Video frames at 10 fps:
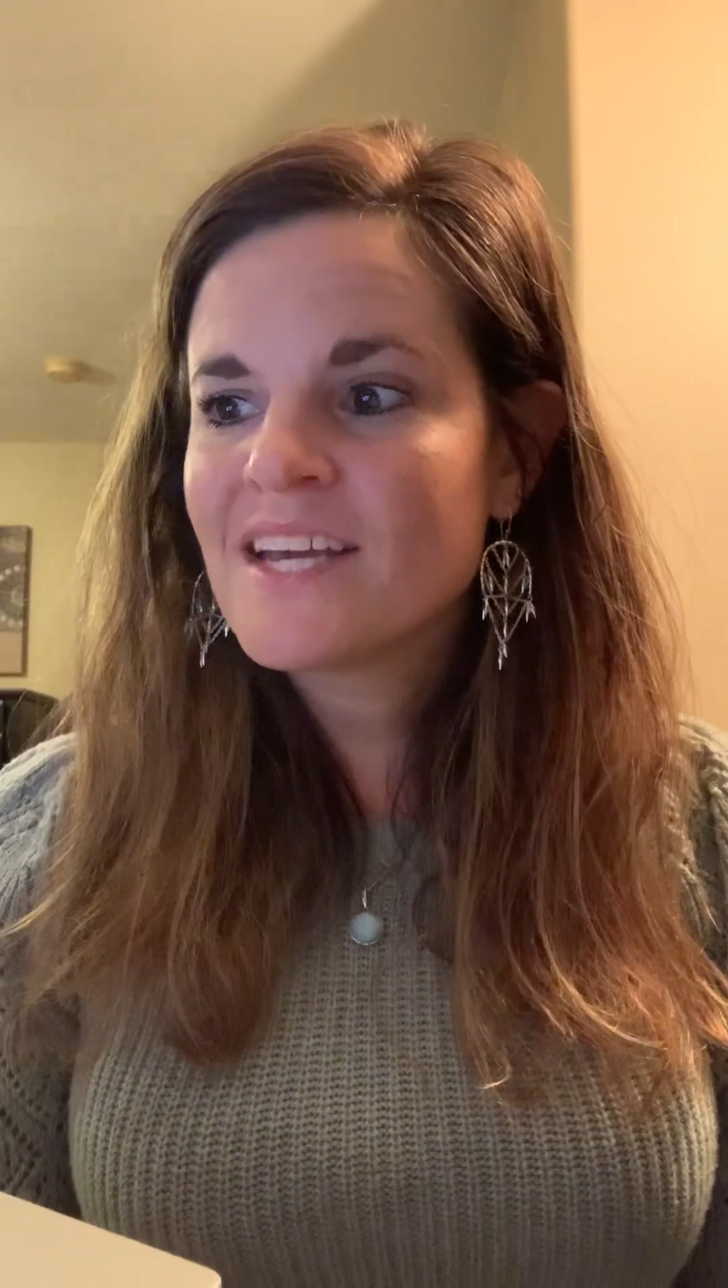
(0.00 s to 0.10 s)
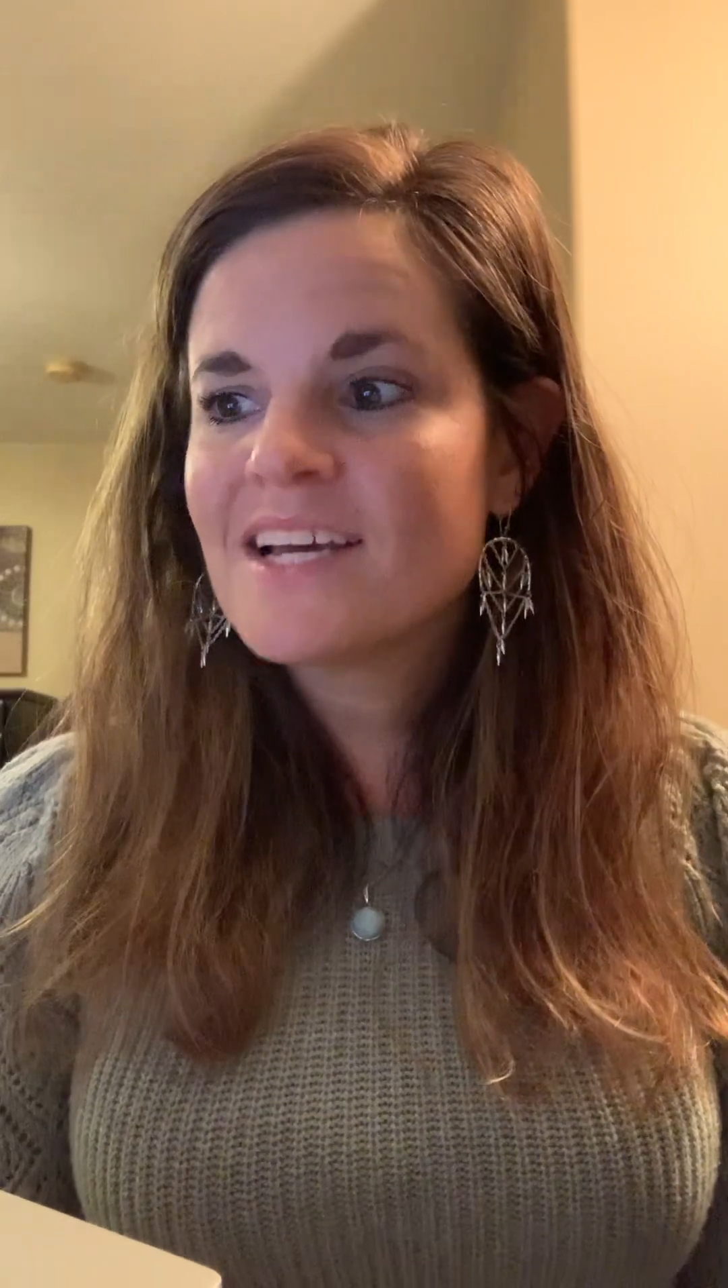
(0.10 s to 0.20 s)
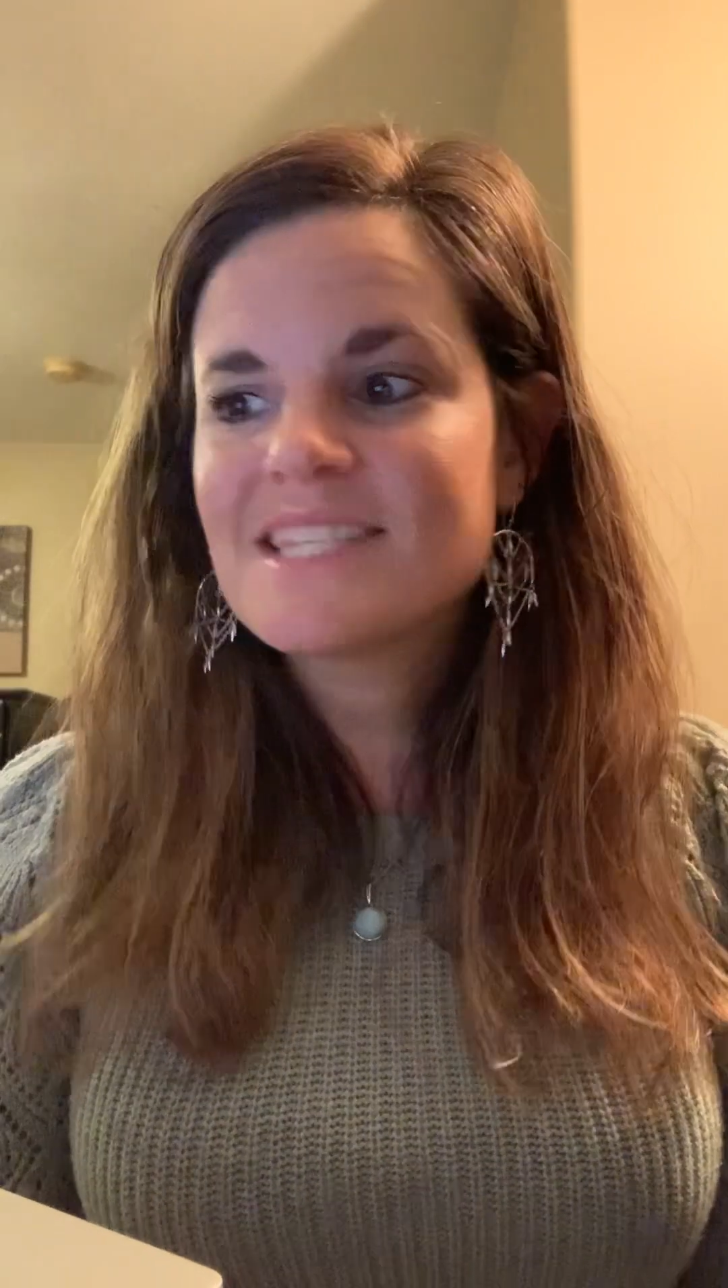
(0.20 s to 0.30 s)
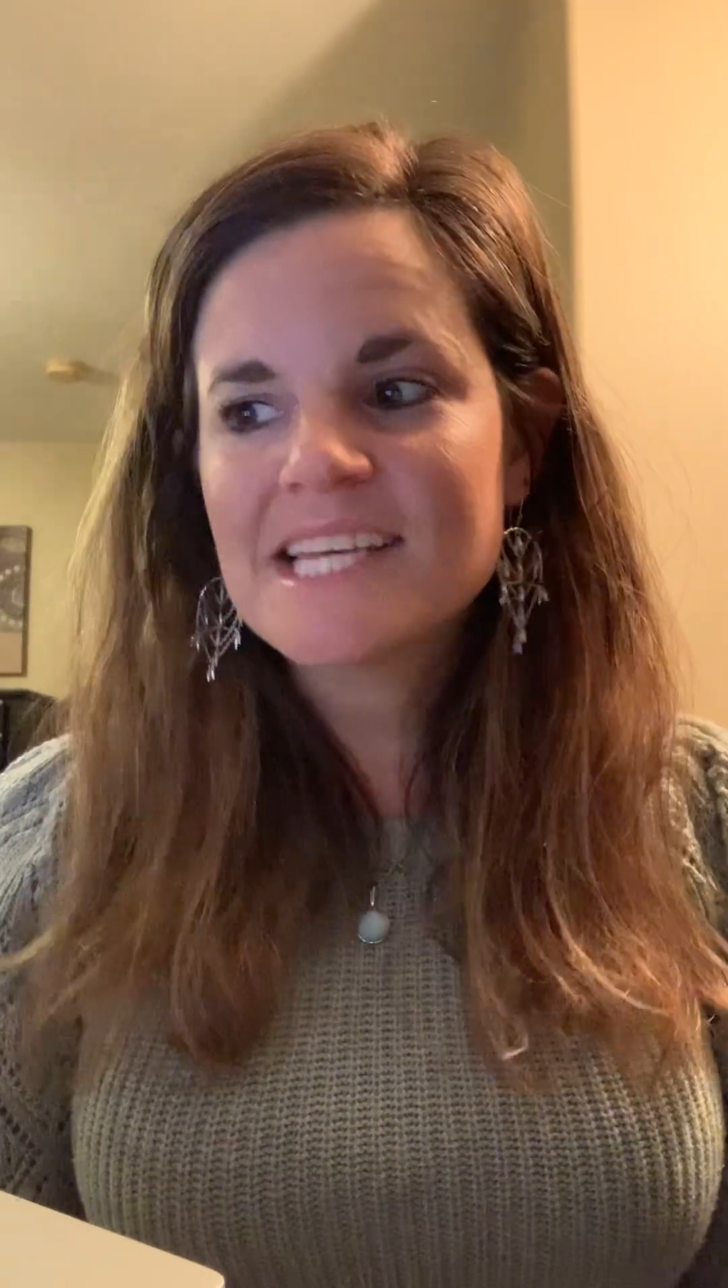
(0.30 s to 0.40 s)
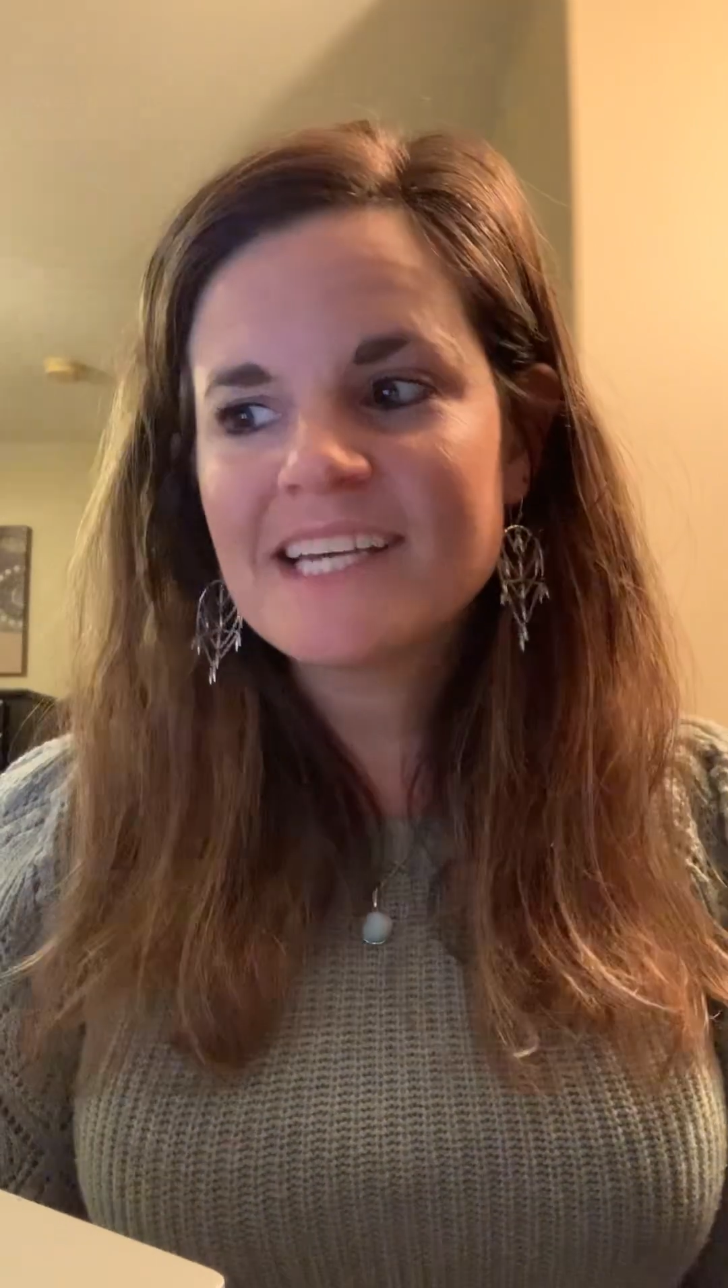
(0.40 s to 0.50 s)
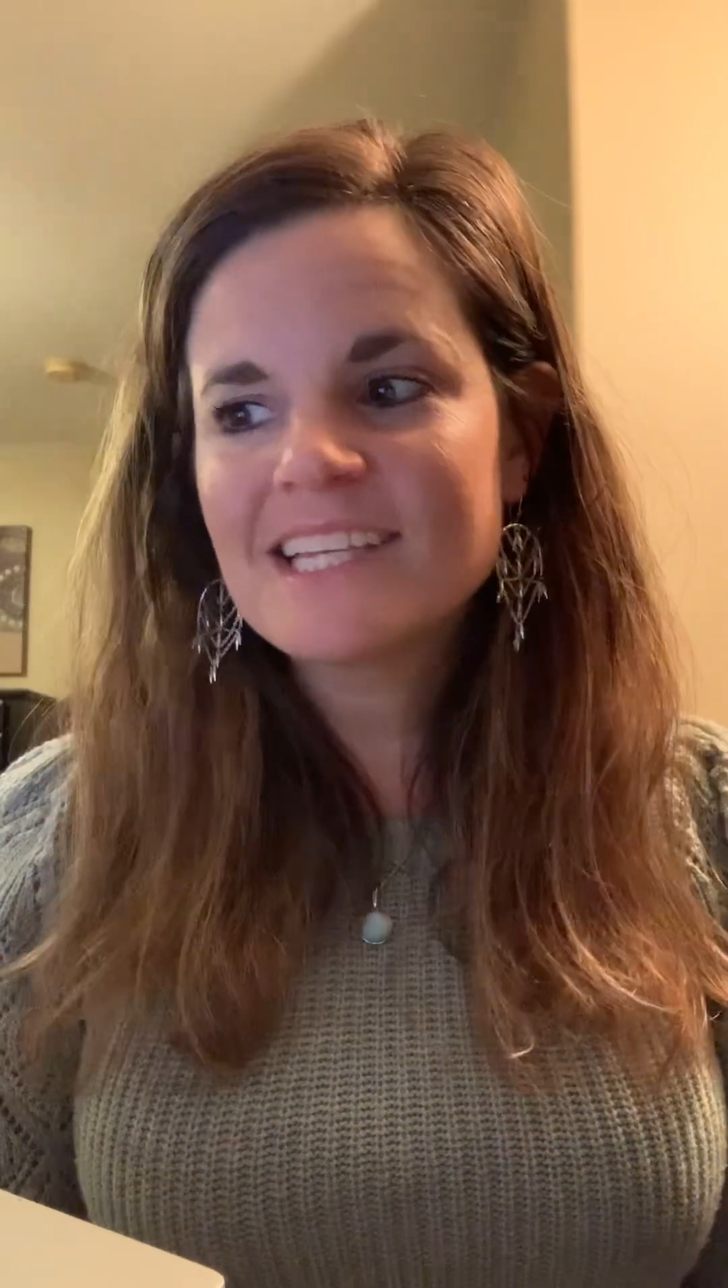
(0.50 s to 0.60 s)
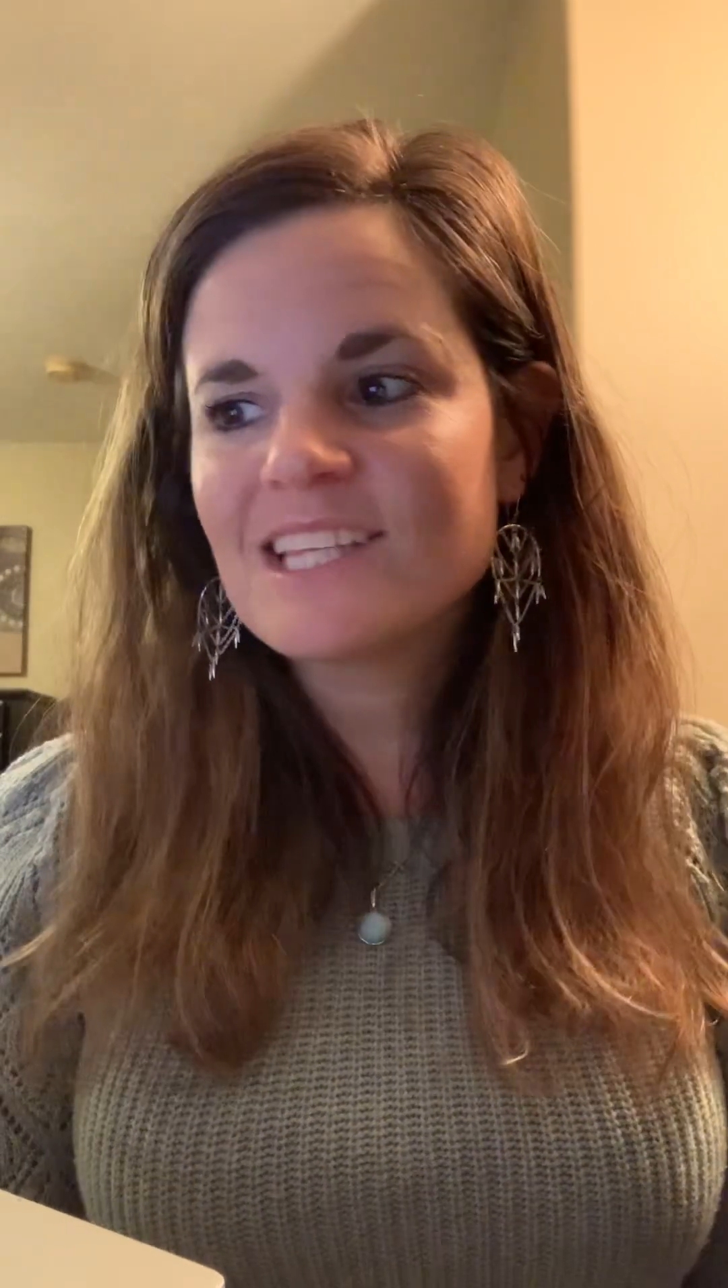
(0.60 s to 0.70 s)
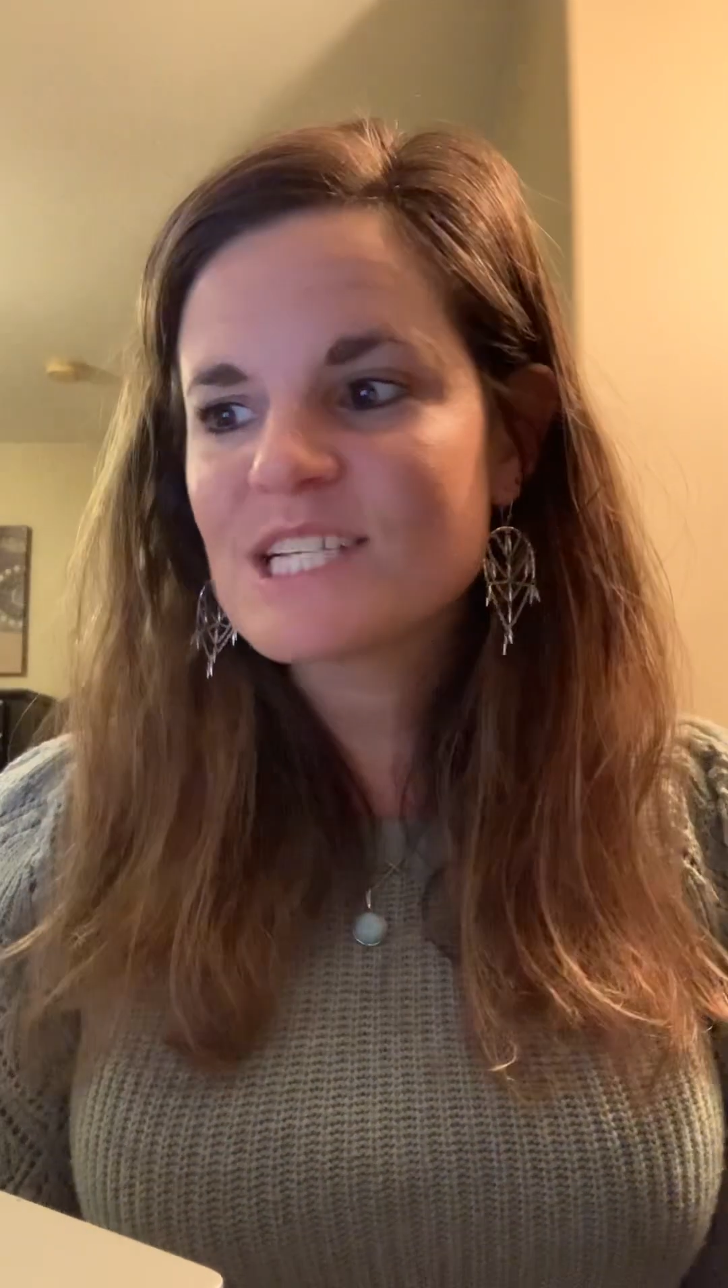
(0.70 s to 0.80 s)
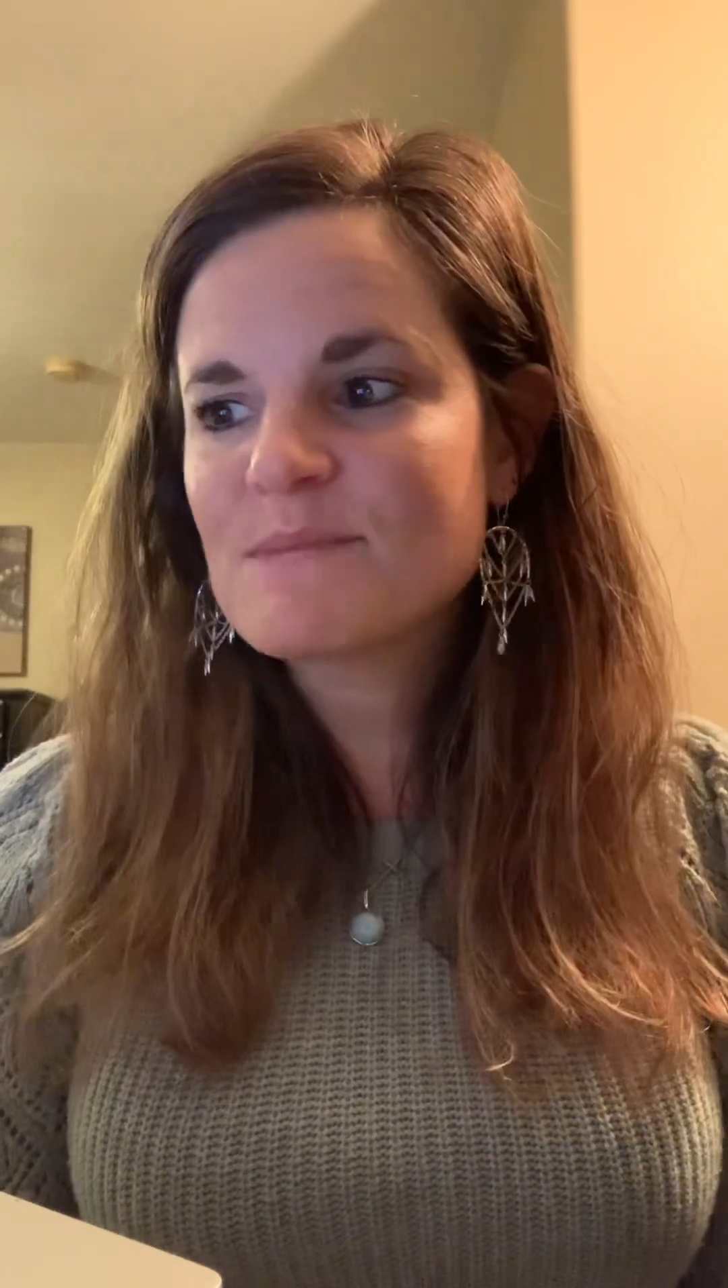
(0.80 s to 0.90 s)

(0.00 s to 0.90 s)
Satan looks